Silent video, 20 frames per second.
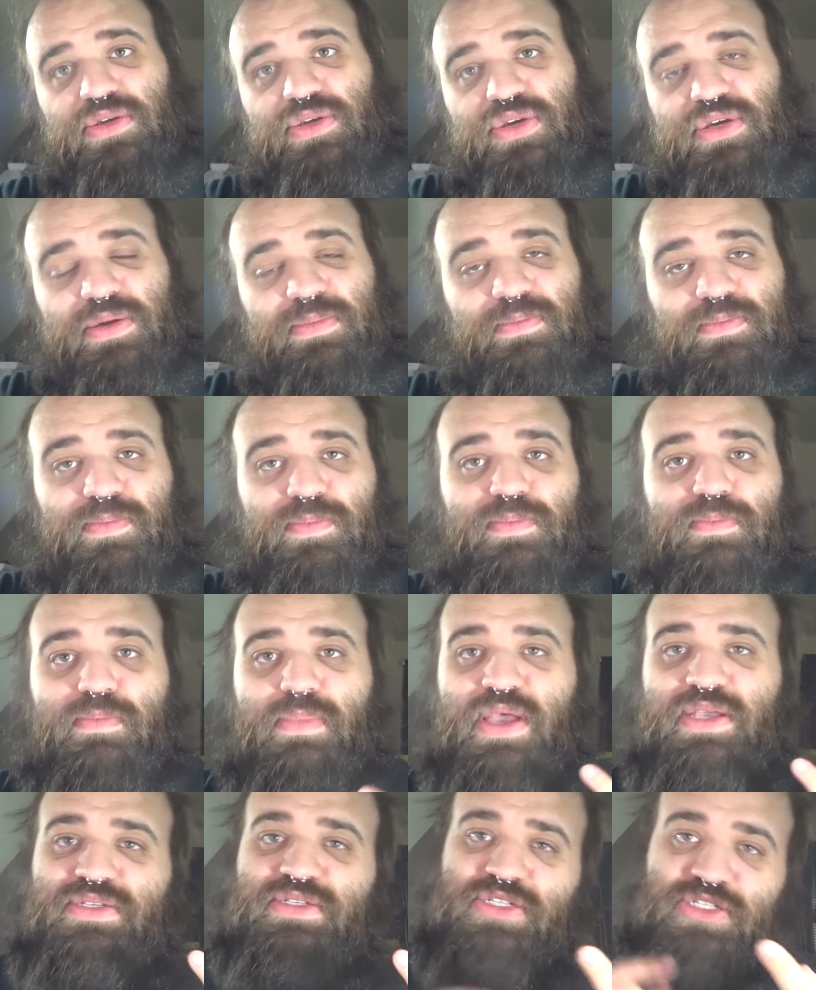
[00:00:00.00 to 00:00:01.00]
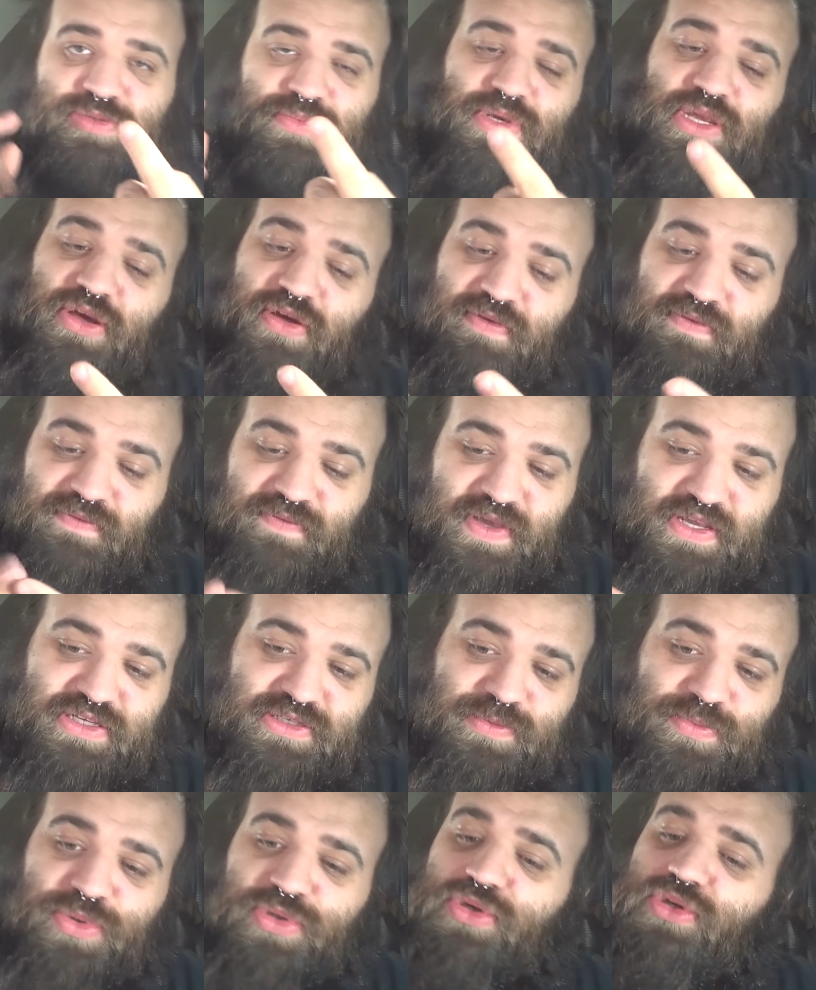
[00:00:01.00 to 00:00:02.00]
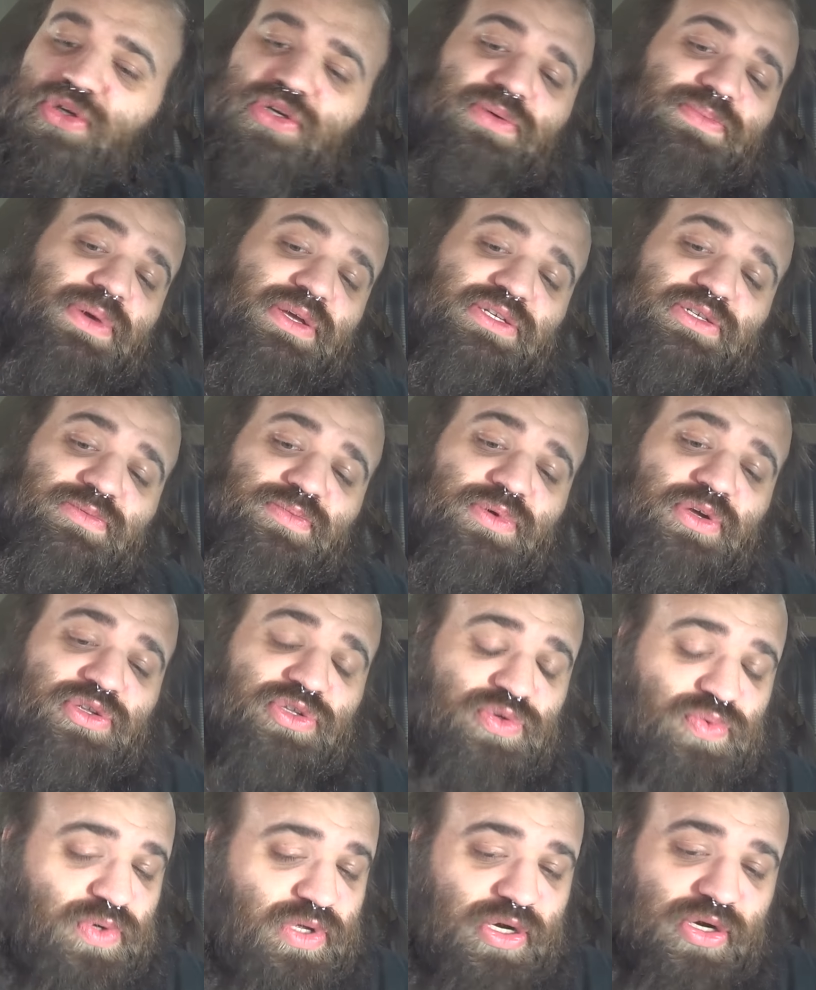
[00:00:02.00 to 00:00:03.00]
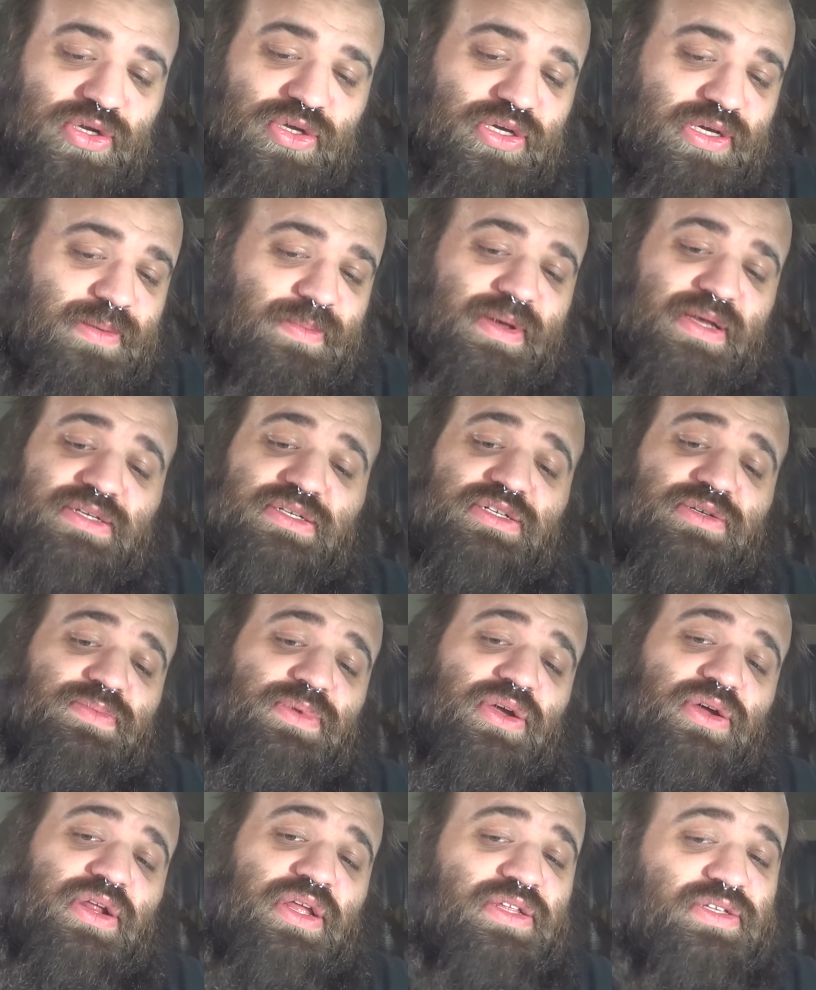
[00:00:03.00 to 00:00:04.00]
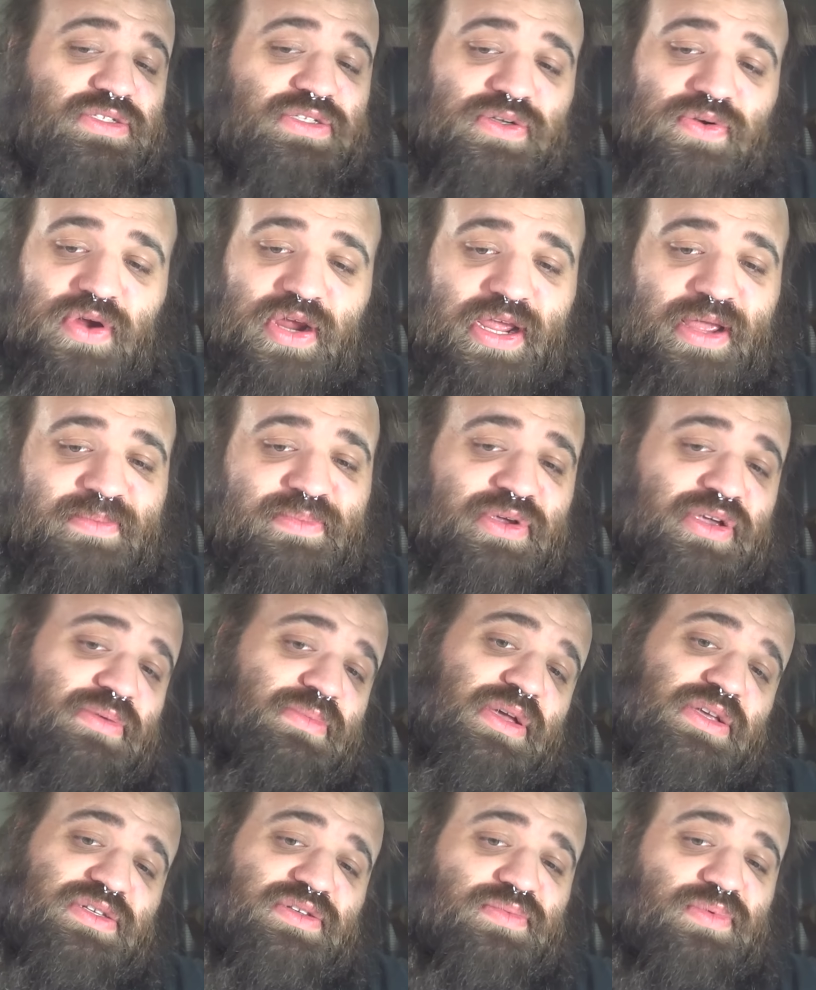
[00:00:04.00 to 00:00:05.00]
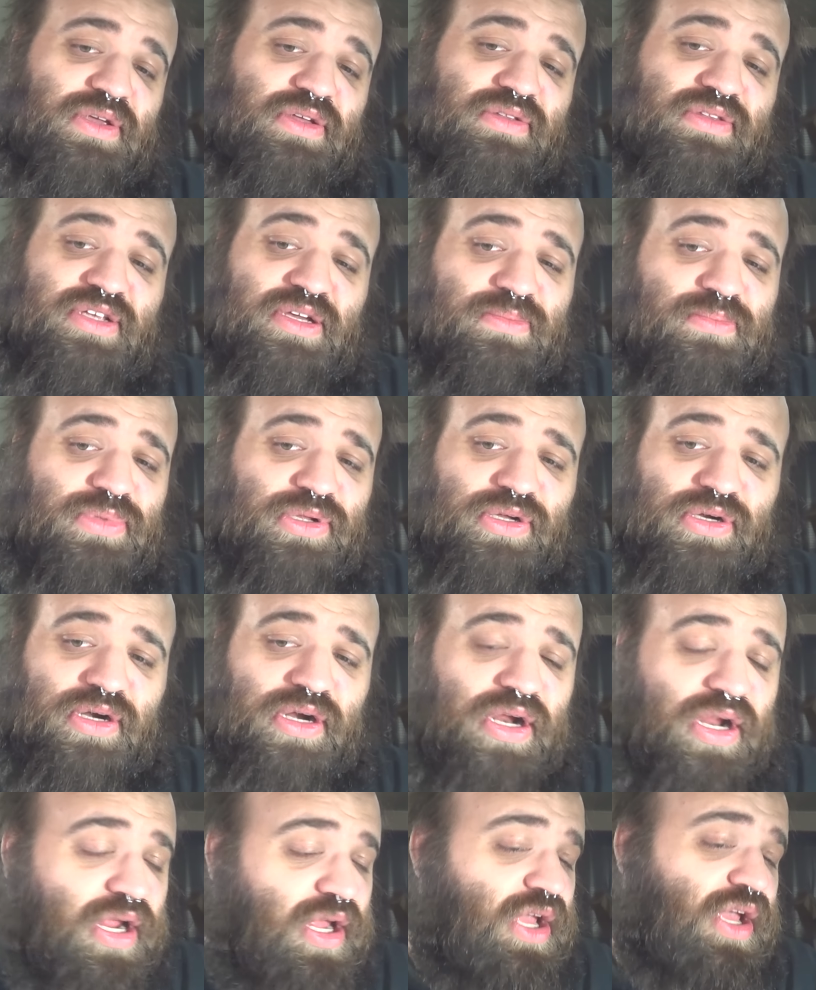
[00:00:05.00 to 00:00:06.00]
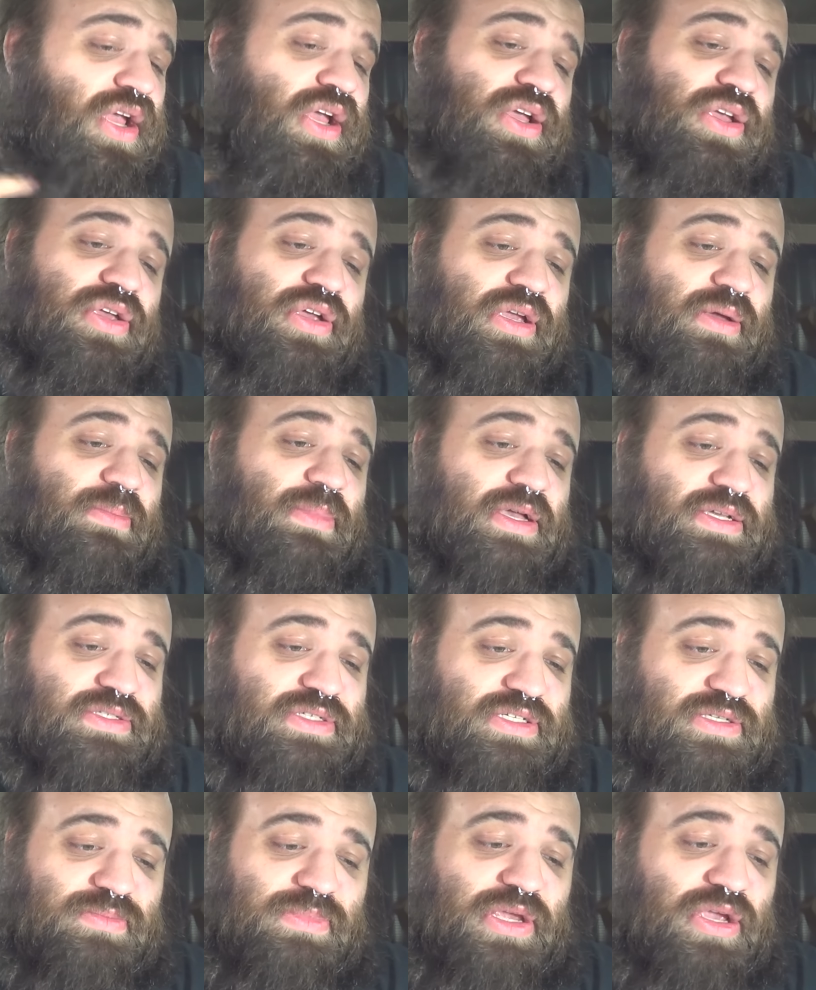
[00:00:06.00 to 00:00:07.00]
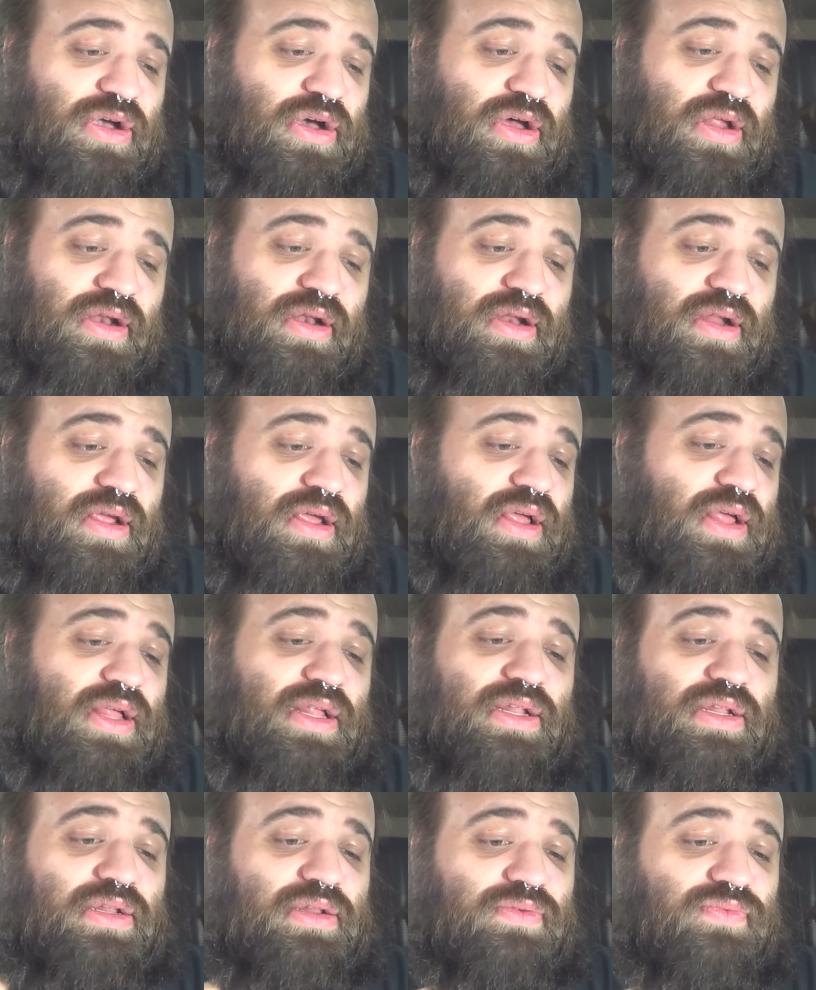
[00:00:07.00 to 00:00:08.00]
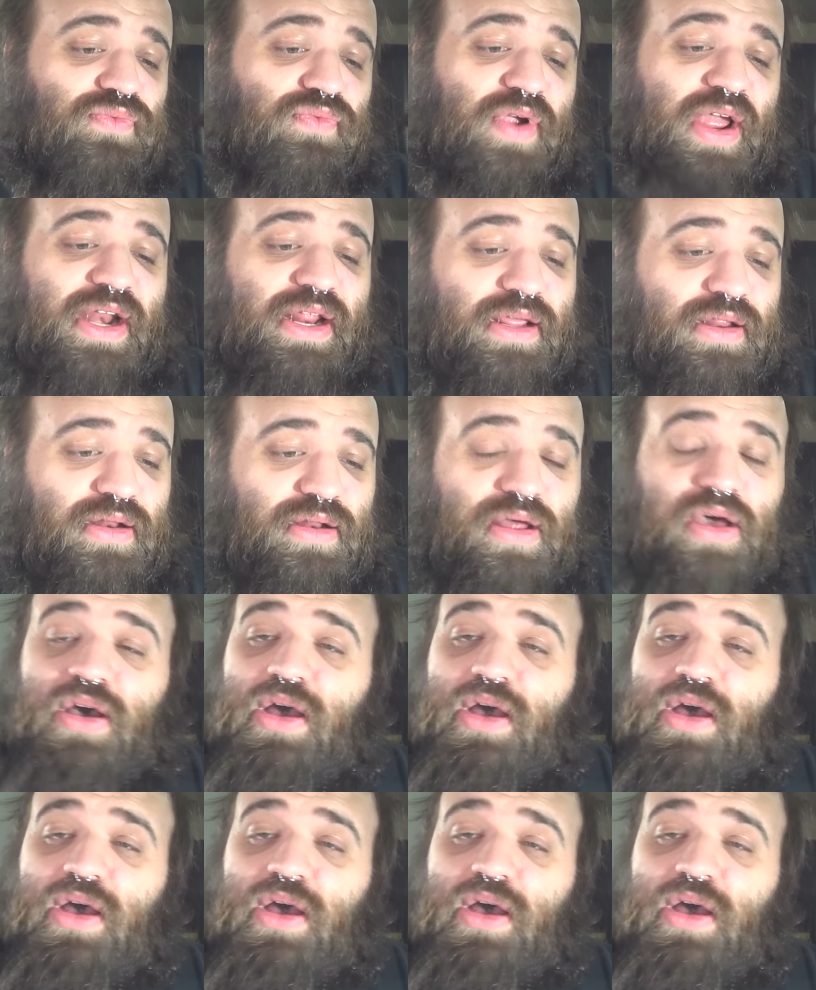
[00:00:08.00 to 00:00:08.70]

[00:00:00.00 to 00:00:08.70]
You can message me on Facebook, you can message me on Twitter, you can message me on Instagram, you can message me on Tumblr, you can message me on Reddit.